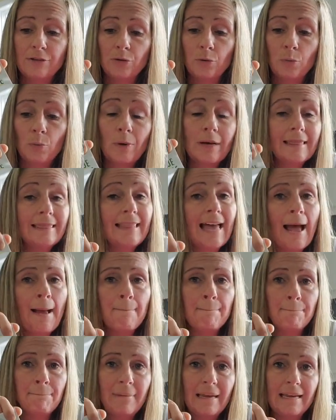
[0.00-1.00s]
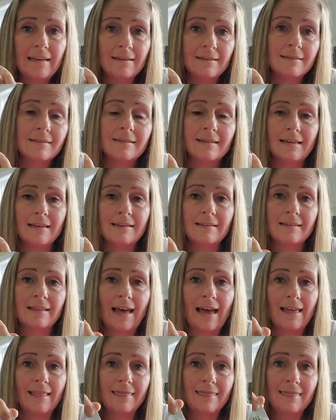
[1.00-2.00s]
so what that means is
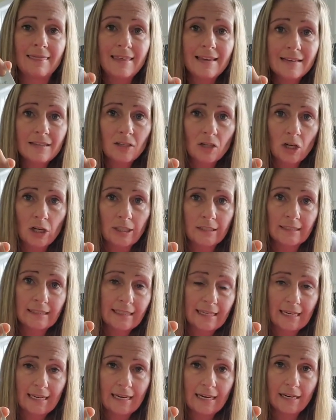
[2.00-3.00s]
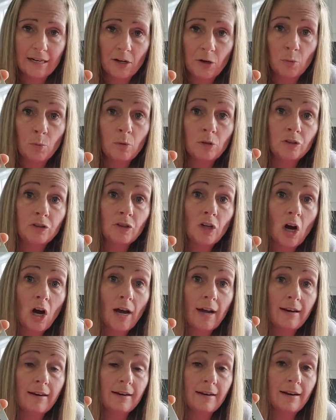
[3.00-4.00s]
that this garlic here will
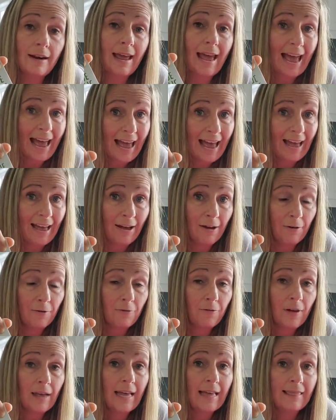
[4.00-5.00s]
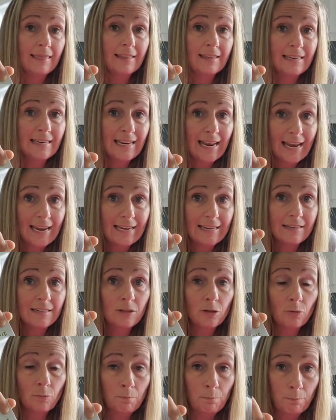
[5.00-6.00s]
not have the
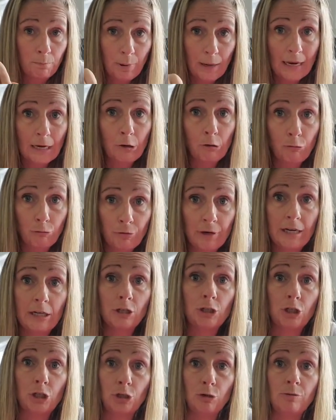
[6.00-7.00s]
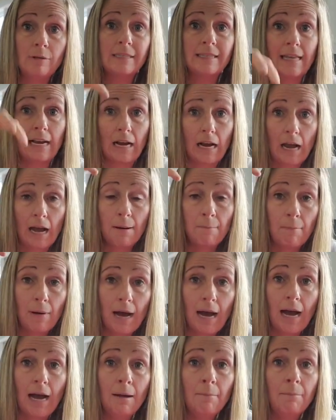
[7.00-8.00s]
nice big green shoots that come
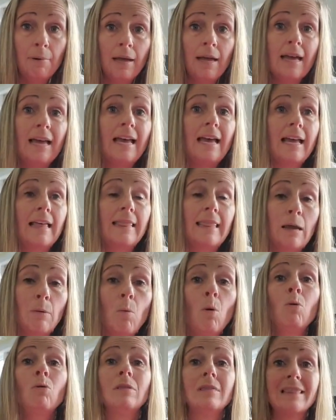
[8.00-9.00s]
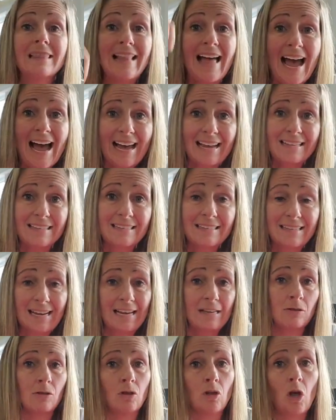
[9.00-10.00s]
up. They won't last
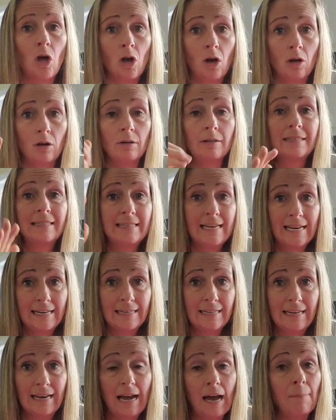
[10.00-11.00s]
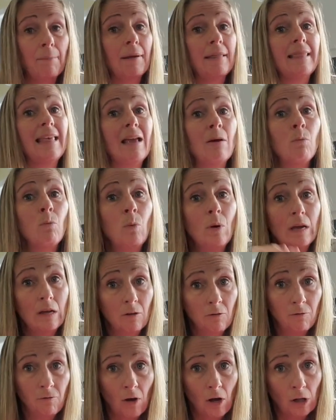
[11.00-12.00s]
as long standing up, and they will
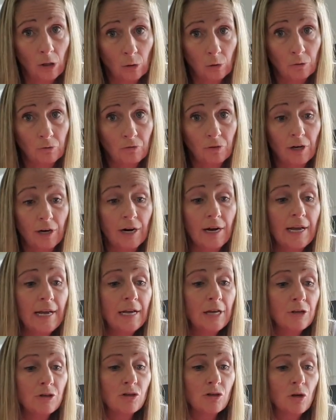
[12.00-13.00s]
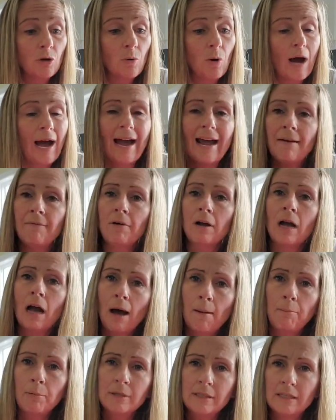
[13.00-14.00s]
fall over. So I have a
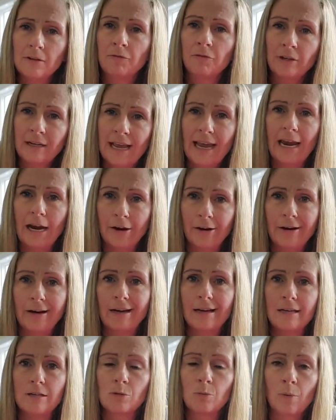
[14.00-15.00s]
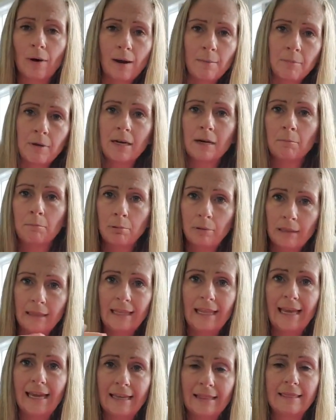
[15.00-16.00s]
couple different areas where I'm going to
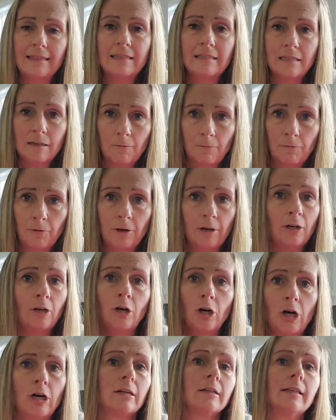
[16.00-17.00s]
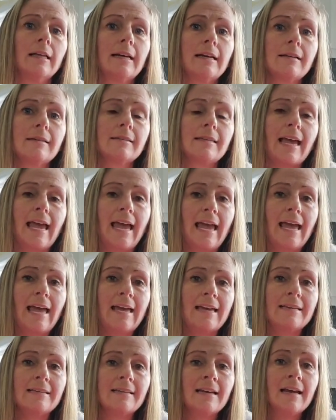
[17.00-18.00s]
plant the different garlics,
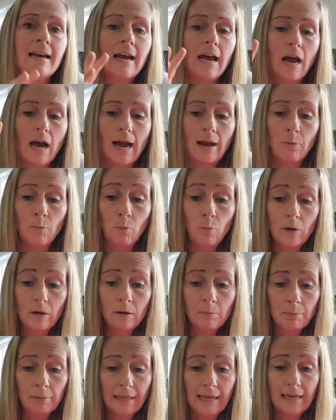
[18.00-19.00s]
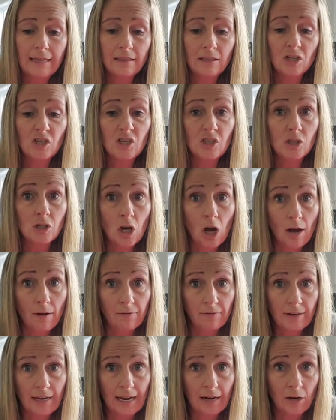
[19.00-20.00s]
and I will plant the
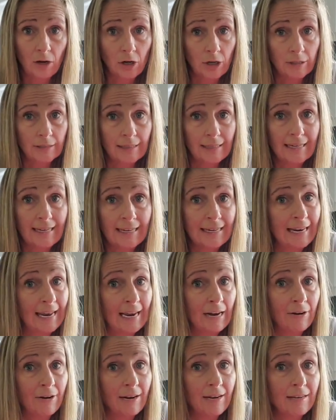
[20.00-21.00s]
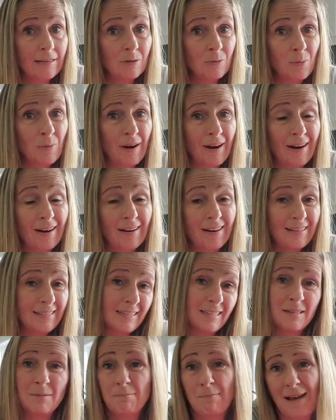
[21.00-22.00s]
softneck garlic in areas where it
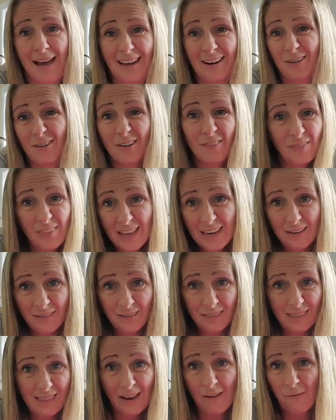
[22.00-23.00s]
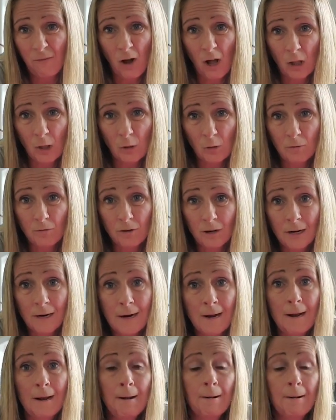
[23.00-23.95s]
doesn't matter if they fall over,